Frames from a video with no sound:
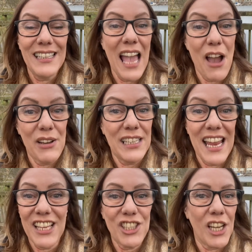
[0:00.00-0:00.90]
Get out in
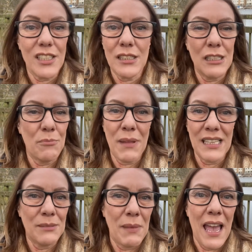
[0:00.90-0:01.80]
nature. It's the
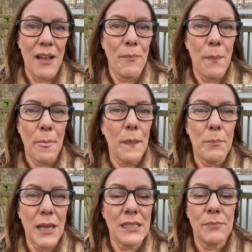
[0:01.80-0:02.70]
best bet. The
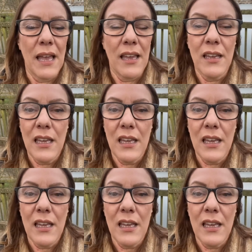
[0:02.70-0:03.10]
best bet.